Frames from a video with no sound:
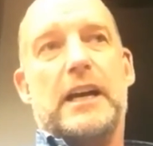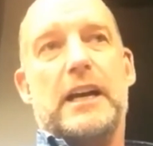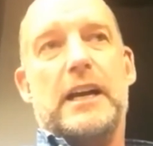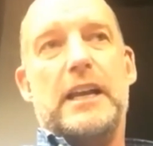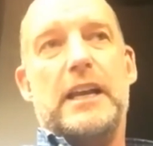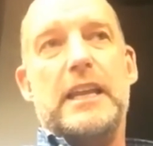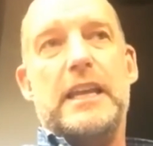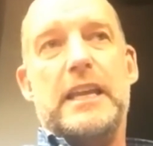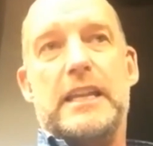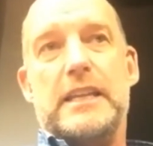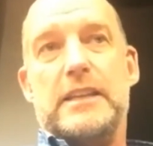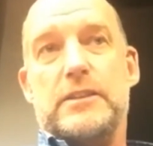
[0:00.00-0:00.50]

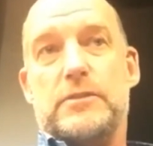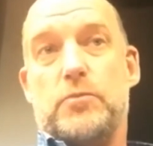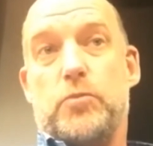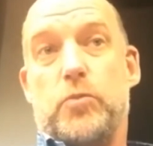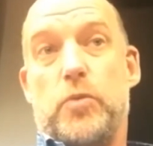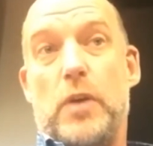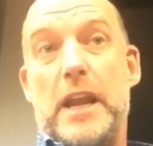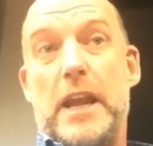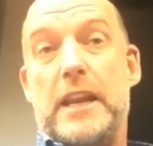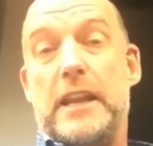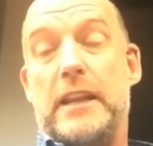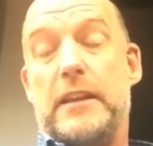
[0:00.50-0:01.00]
It is
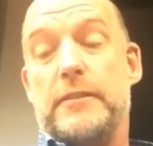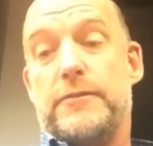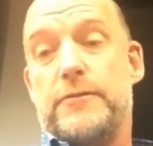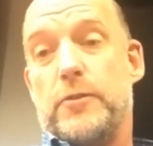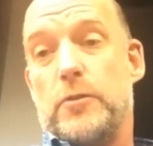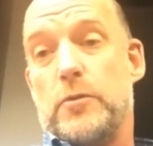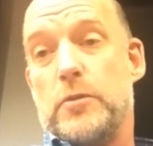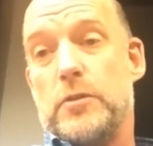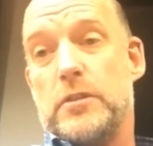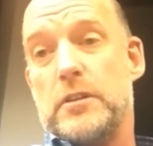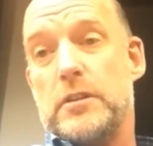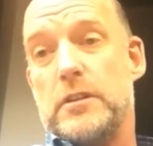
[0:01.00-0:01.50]
waiting
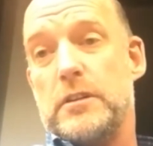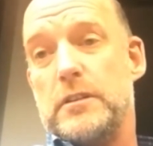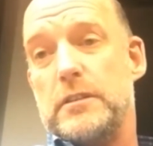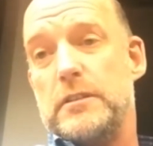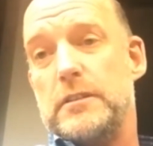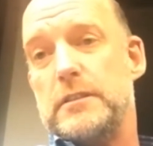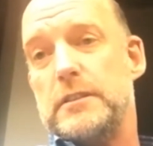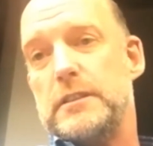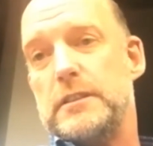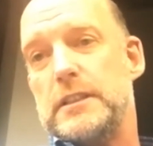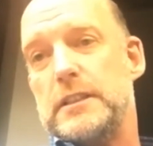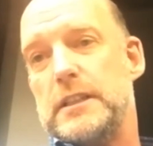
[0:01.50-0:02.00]
for
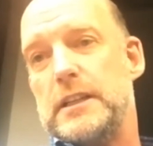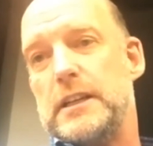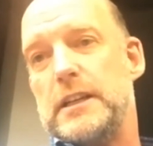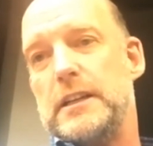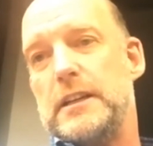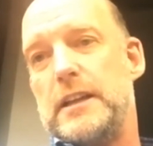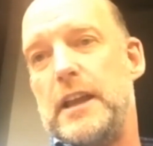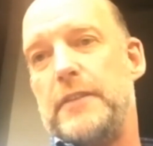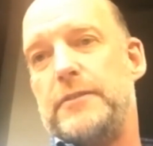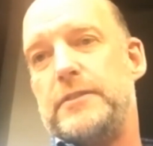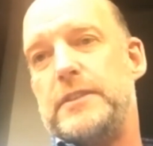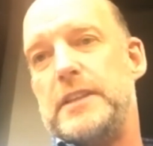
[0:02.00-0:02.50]

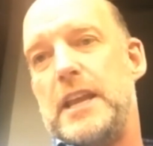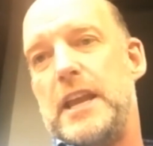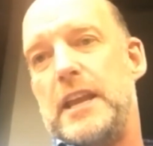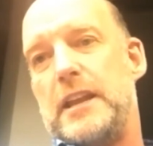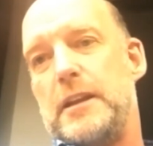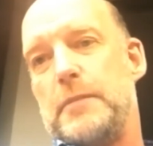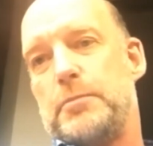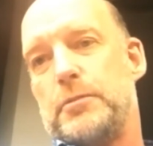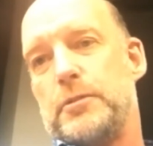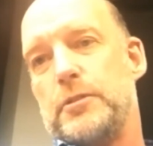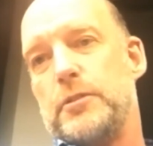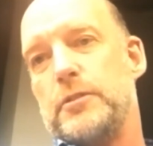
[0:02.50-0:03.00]

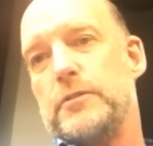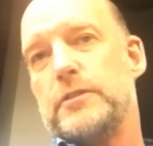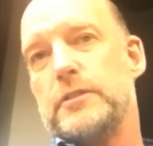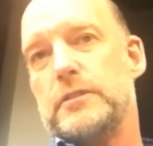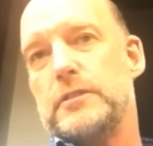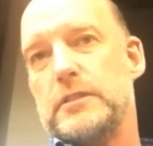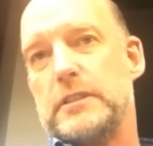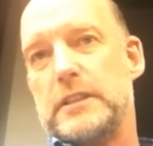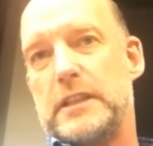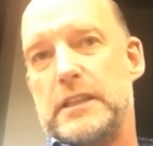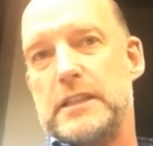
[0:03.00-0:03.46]
FDA approval.